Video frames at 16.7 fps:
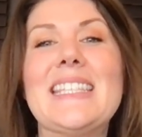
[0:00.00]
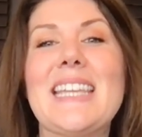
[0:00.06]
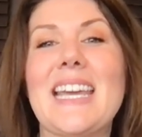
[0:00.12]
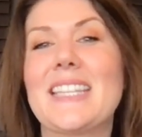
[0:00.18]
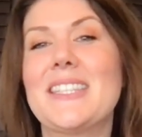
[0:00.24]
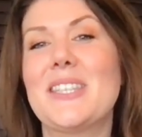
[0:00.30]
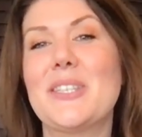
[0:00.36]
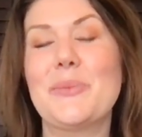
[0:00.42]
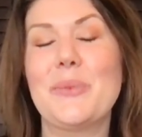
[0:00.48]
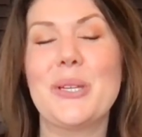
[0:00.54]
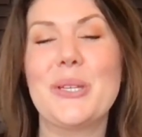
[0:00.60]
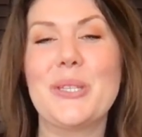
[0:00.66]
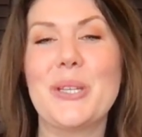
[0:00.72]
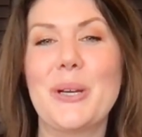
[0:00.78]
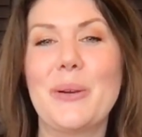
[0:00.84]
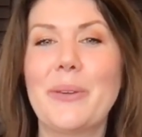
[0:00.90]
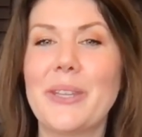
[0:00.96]
Texas
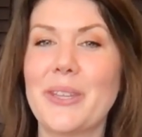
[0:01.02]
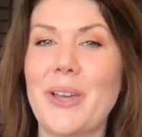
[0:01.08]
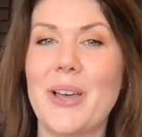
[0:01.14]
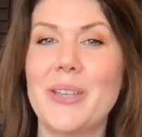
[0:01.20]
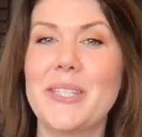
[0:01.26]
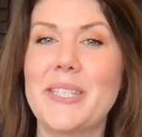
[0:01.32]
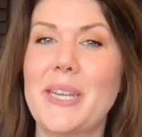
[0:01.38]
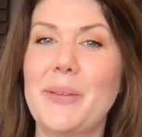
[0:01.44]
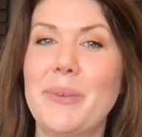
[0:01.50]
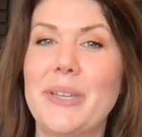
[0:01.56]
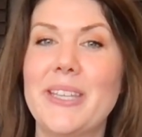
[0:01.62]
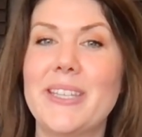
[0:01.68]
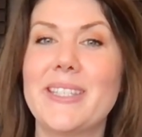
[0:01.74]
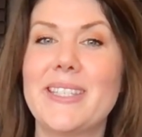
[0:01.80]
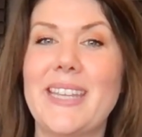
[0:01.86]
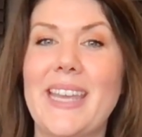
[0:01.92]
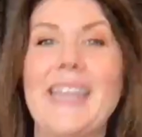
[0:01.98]
realtor with All City Real
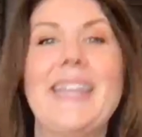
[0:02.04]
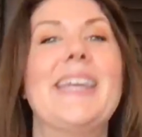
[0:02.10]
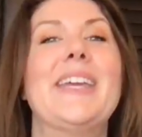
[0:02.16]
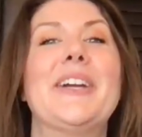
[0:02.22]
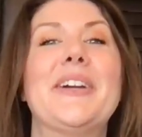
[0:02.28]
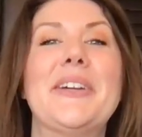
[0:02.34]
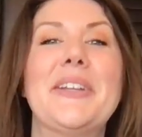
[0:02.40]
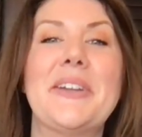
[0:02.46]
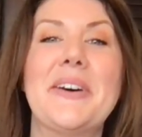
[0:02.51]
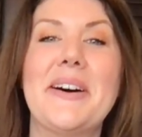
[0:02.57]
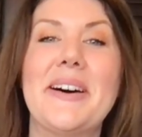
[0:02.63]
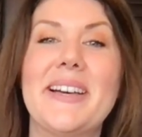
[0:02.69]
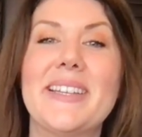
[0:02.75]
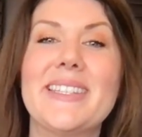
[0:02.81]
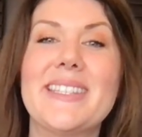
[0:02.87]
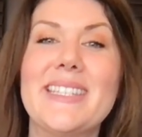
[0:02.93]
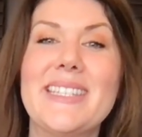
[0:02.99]
Estate here in
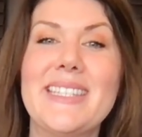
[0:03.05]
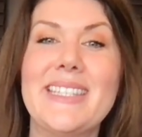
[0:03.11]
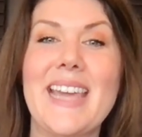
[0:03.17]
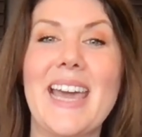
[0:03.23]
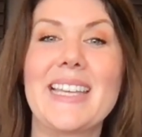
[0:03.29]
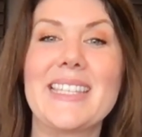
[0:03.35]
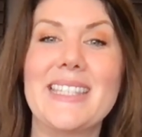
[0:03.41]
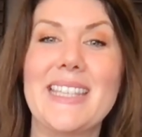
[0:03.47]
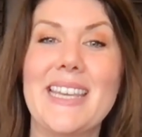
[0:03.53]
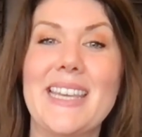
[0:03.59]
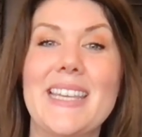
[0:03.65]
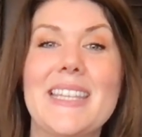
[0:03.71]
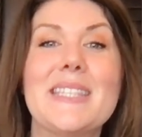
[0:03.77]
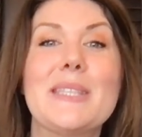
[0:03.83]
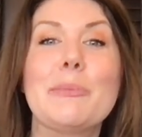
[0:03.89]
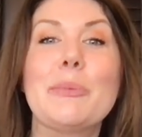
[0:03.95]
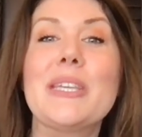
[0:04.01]
Austin,
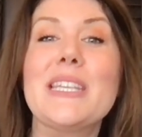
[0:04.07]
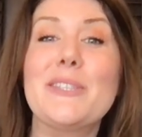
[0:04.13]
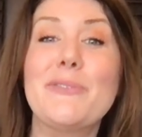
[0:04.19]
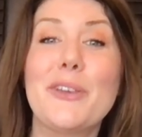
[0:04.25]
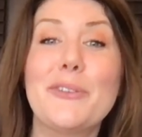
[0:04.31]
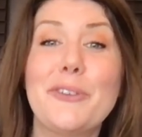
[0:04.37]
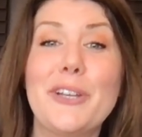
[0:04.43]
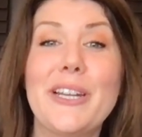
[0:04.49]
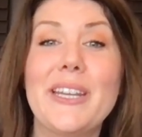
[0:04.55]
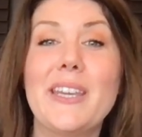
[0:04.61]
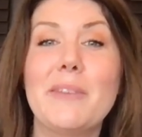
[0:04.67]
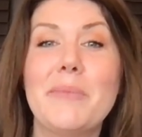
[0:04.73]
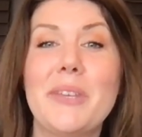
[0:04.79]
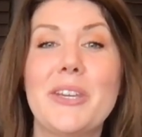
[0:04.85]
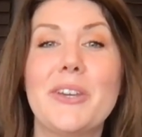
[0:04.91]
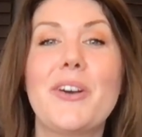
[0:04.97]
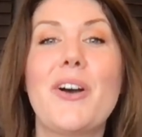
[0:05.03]
Texas. Please feel free to give
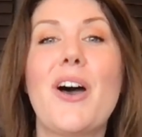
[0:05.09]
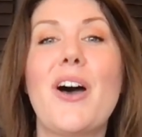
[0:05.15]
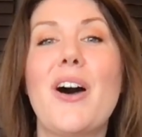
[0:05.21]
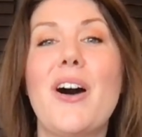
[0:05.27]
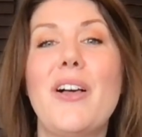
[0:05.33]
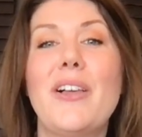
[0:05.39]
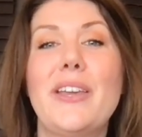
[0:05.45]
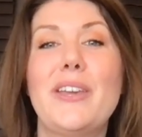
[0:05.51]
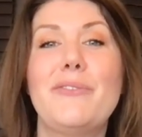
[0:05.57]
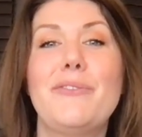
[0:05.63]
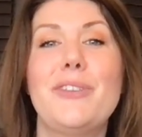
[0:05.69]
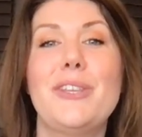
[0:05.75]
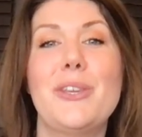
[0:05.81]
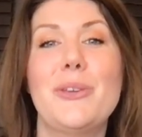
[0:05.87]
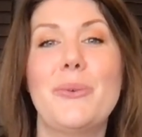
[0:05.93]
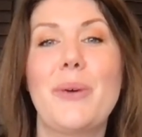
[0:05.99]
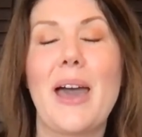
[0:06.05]
me a call if
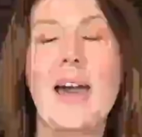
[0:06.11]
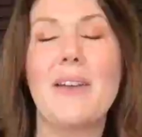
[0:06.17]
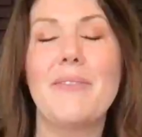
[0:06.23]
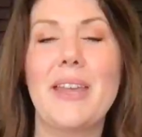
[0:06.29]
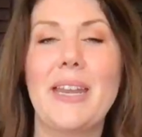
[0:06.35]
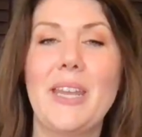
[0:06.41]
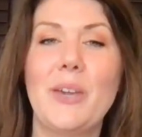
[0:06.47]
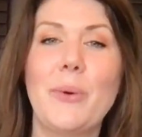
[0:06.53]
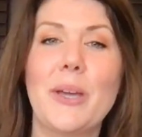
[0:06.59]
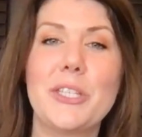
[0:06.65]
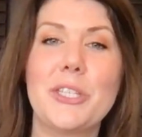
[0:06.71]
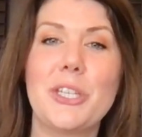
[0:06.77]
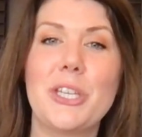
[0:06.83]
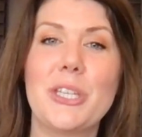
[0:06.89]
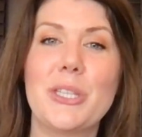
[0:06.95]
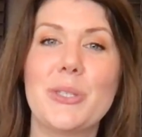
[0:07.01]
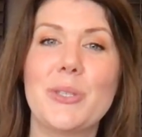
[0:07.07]
you have any
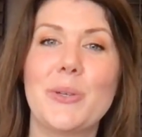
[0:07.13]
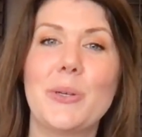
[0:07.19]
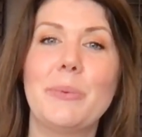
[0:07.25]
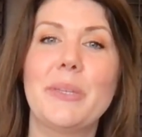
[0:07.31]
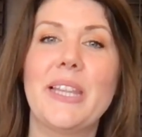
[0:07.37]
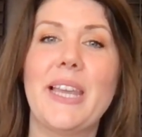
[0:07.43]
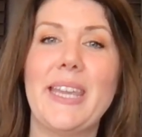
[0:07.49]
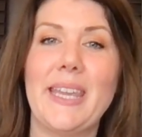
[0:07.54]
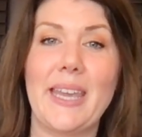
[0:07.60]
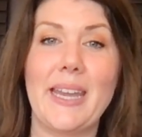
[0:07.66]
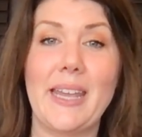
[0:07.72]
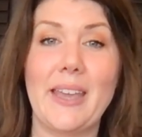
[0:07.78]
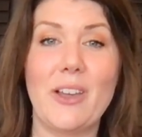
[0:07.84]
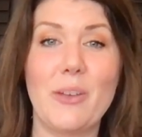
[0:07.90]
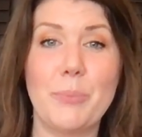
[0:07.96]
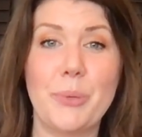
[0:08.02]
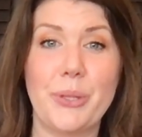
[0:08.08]
questions or would like any
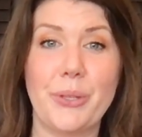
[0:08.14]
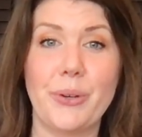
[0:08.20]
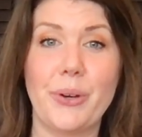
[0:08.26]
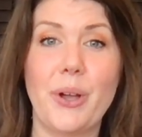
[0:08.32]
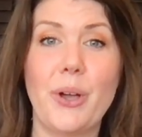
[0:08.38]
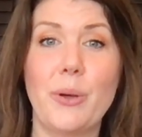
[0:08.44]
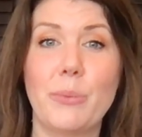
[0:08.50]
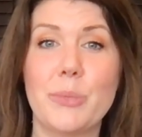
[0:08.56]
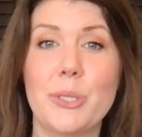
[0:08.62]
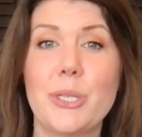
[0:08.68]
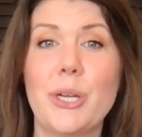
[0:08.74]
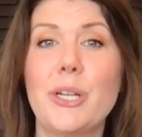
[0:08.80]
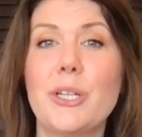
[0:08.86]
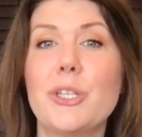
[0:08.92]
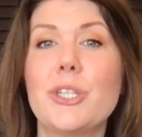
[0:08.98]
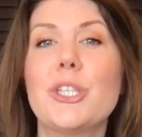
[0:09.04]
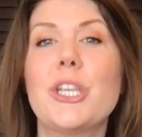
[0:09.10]
help with your home search.